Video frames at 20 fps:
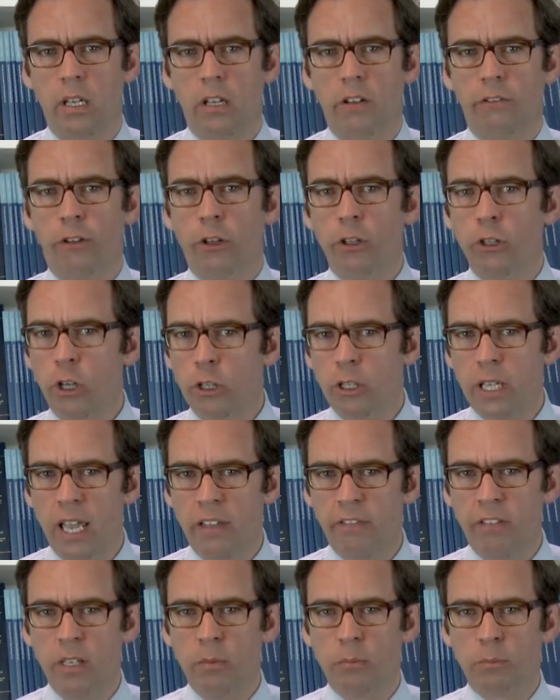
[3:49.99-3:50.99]
for not
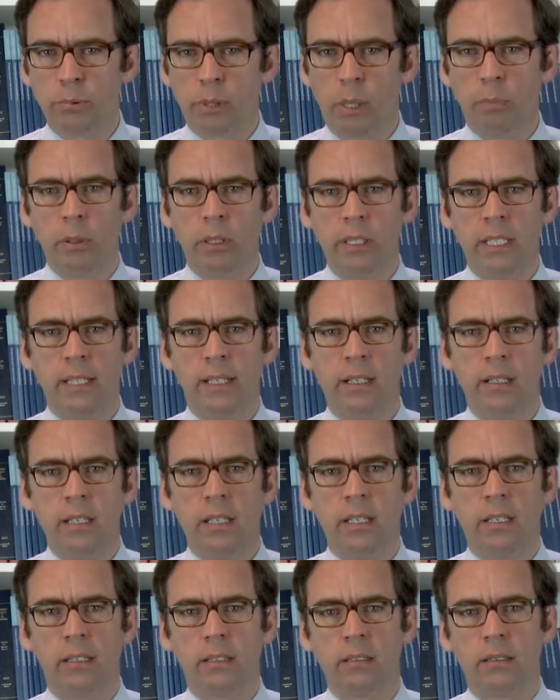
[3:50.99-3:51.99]
having properly
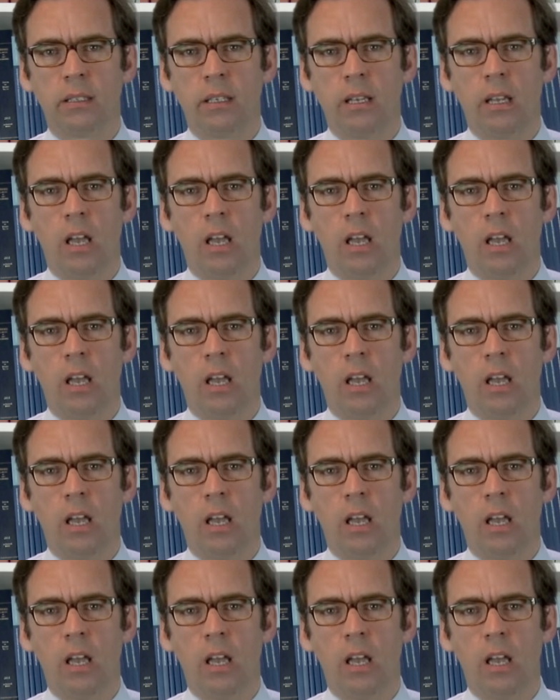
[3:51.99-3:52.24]
cleared